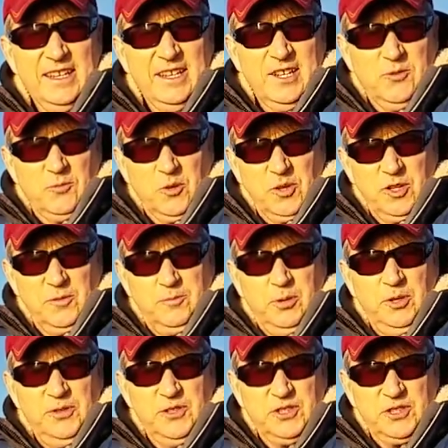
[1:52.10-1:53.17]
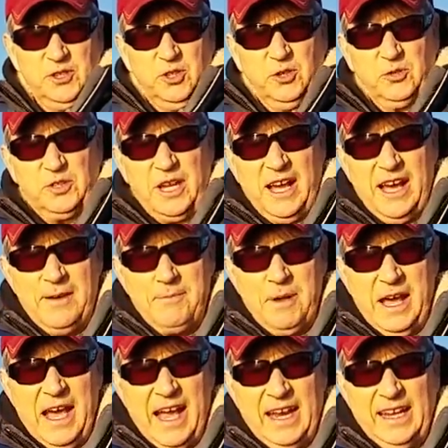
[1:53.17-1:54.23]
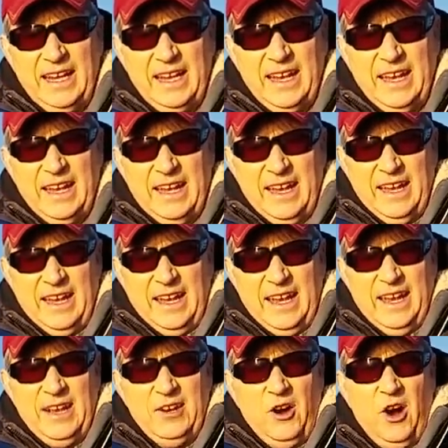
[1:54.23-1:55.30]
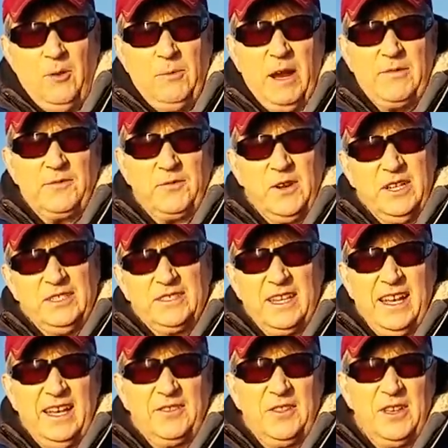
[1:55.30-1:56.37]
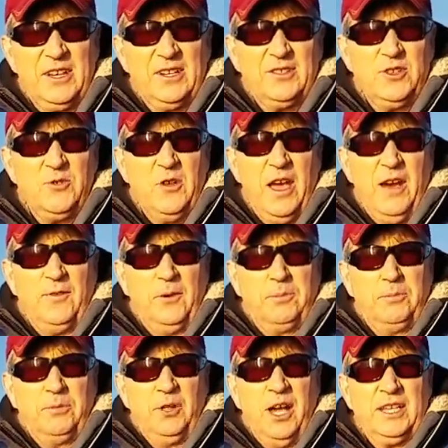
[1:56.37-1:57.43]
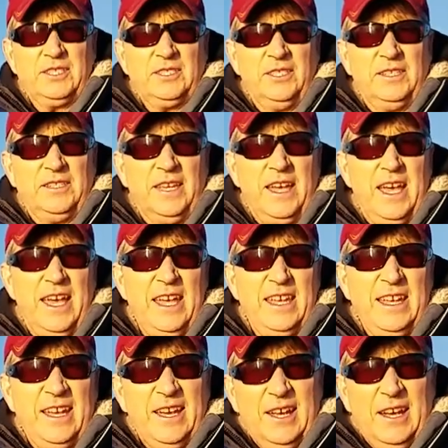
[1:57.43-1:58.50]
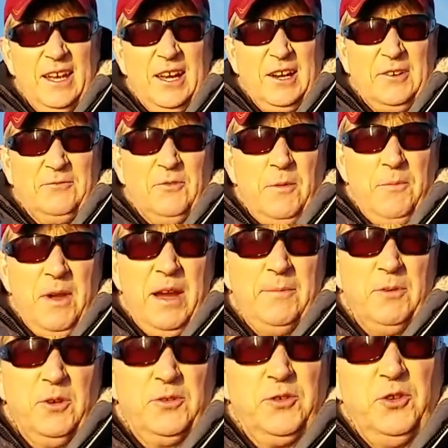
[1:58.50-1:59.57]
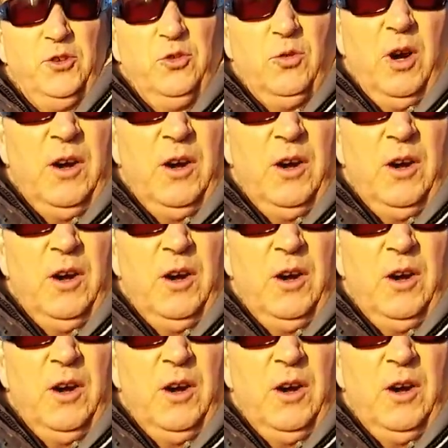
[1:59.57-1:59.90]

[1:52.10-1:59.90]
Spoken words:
We're going to put this little guy back. And all my friends out there, you have a blessed day. Remember to